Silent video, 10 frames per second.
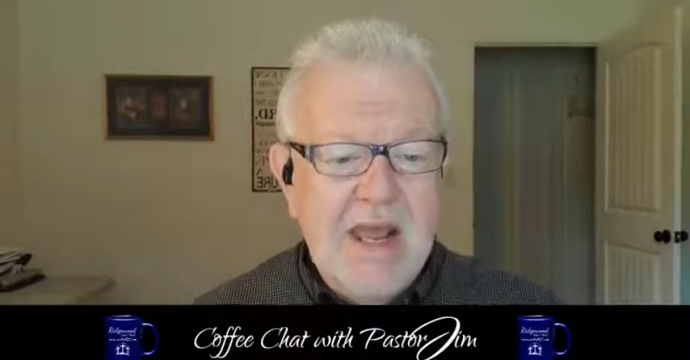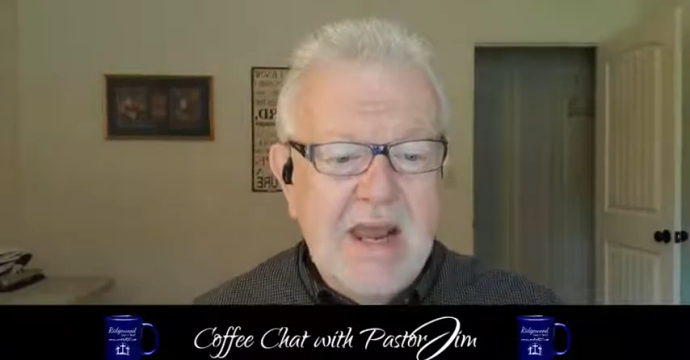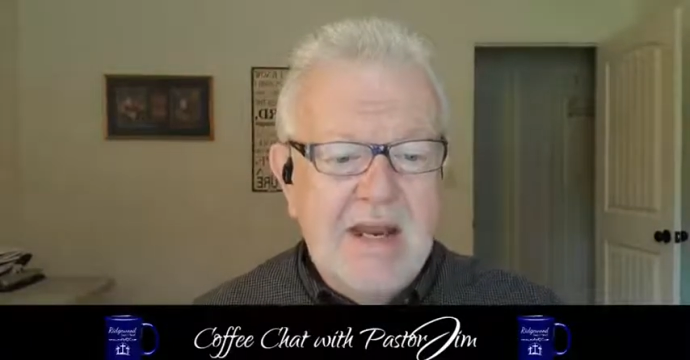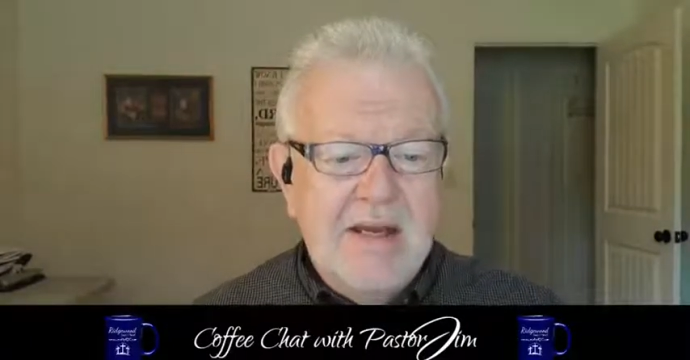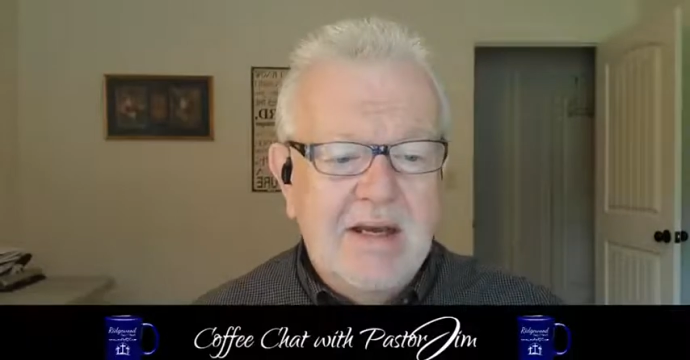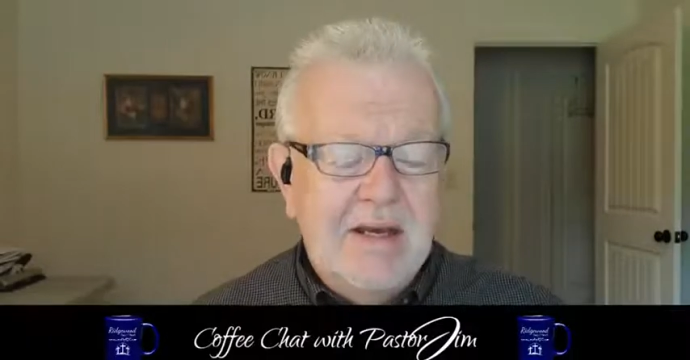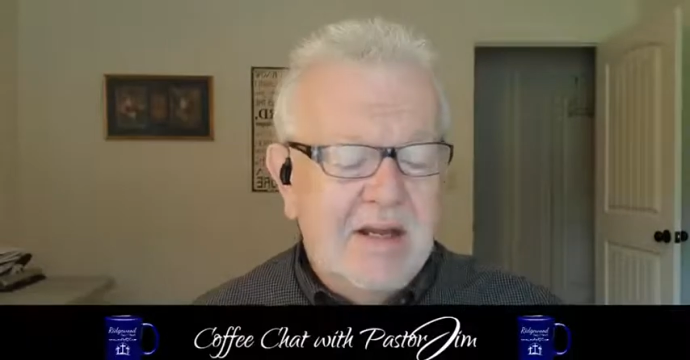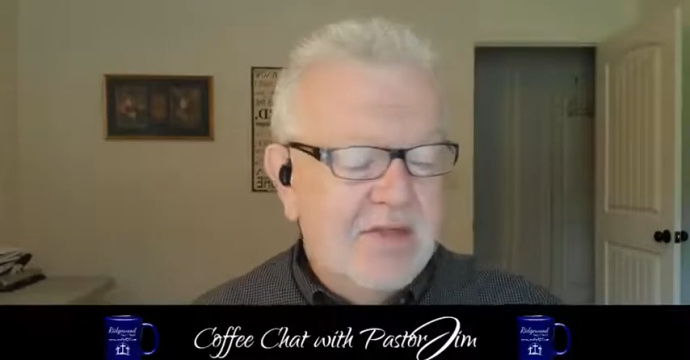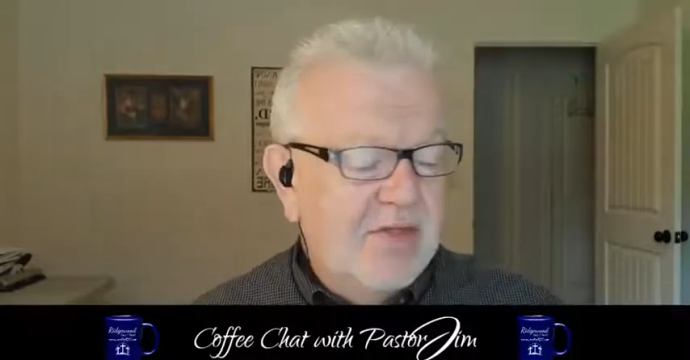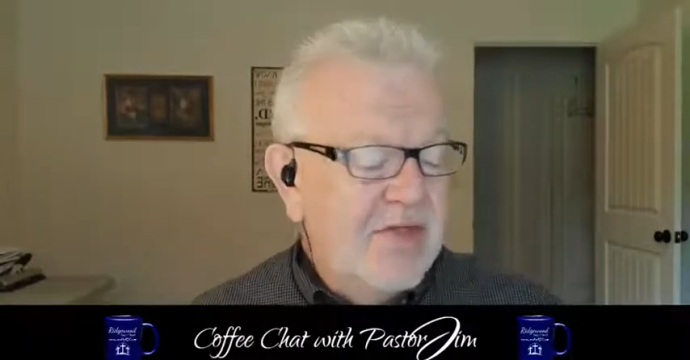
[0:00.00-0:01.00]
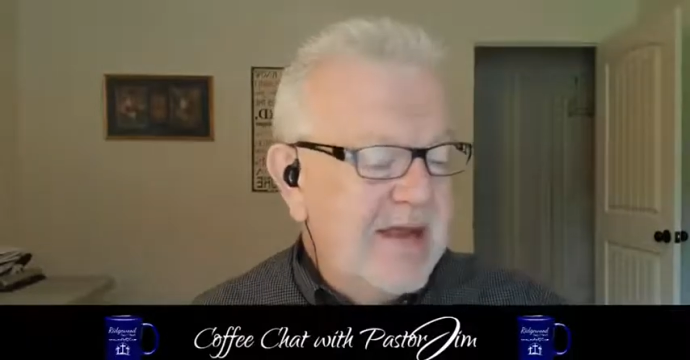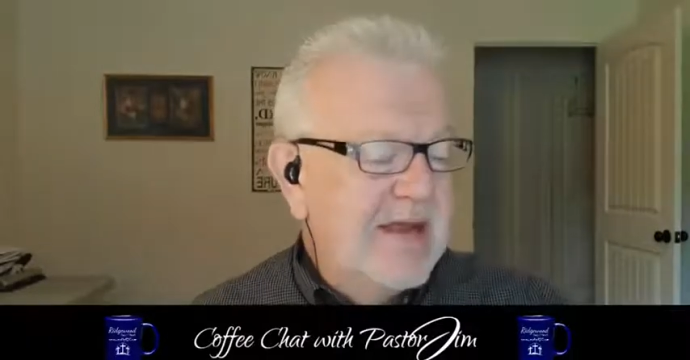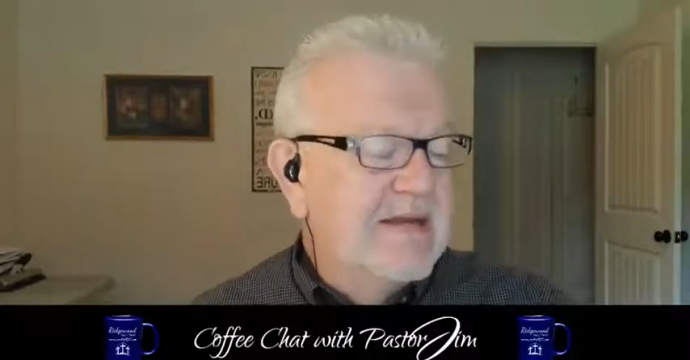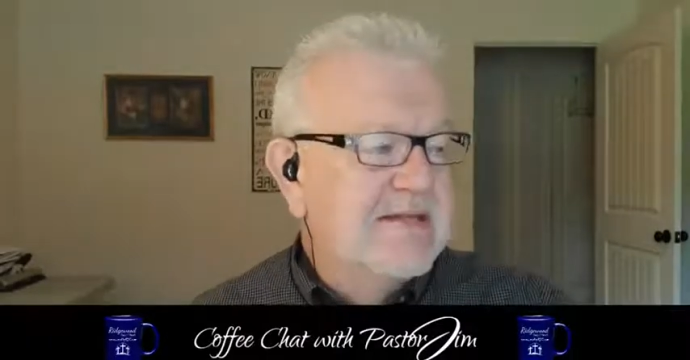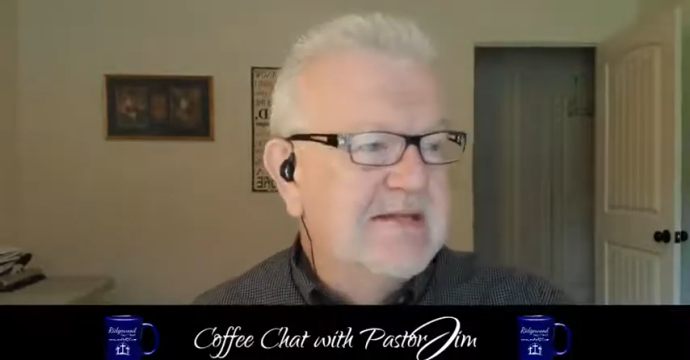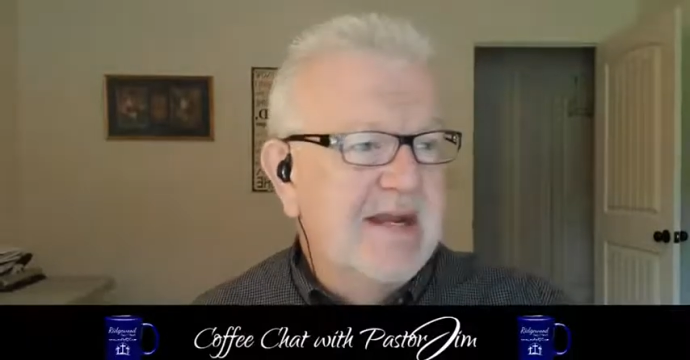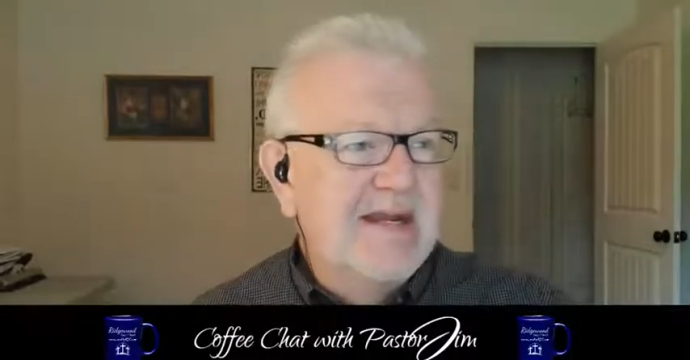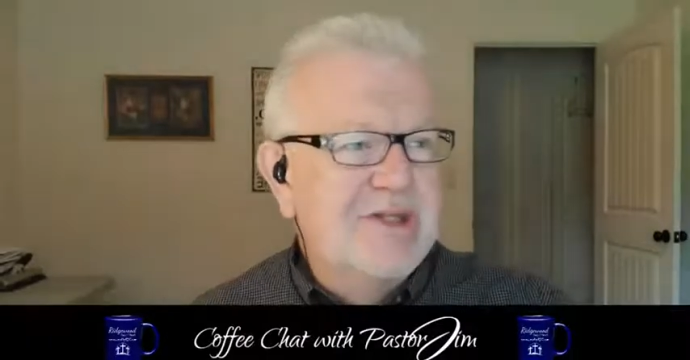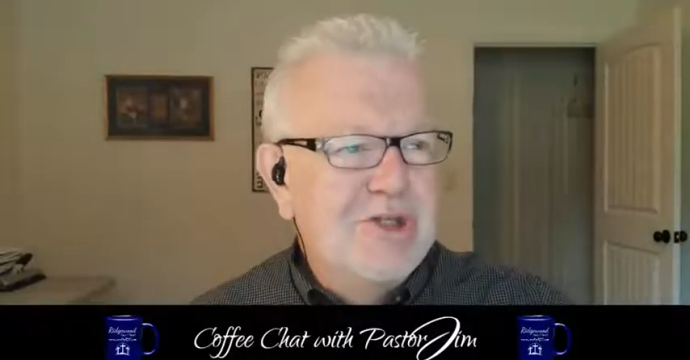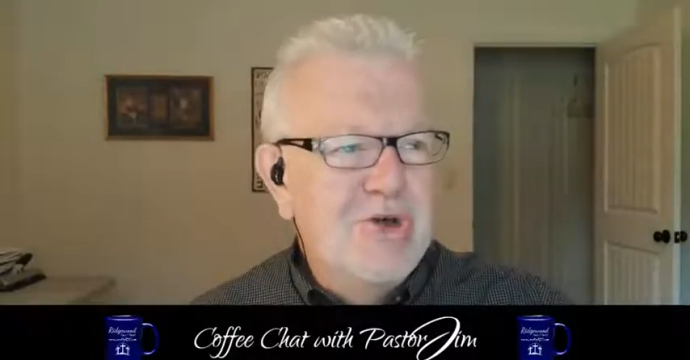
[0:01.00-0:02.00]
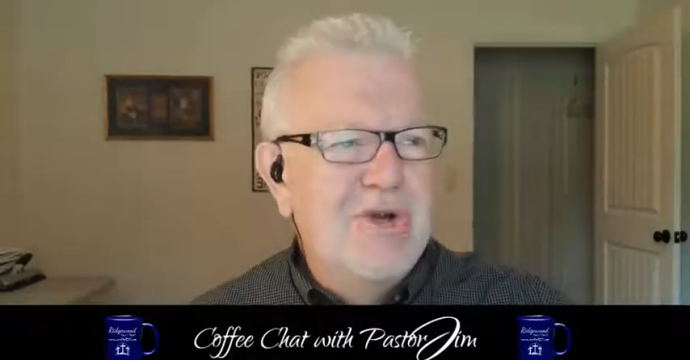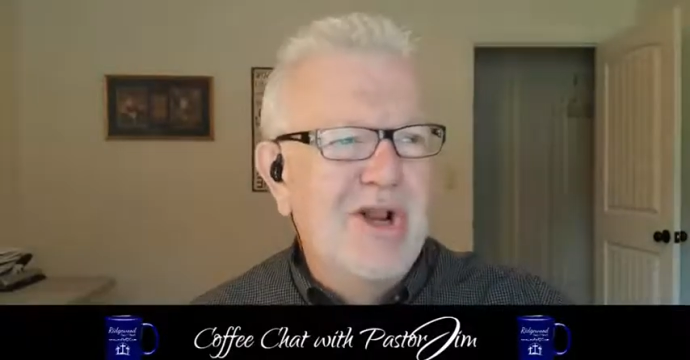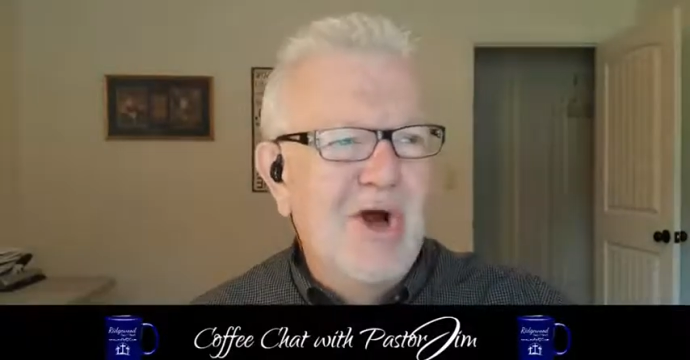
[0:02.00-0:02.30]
And the thing is that he's doing it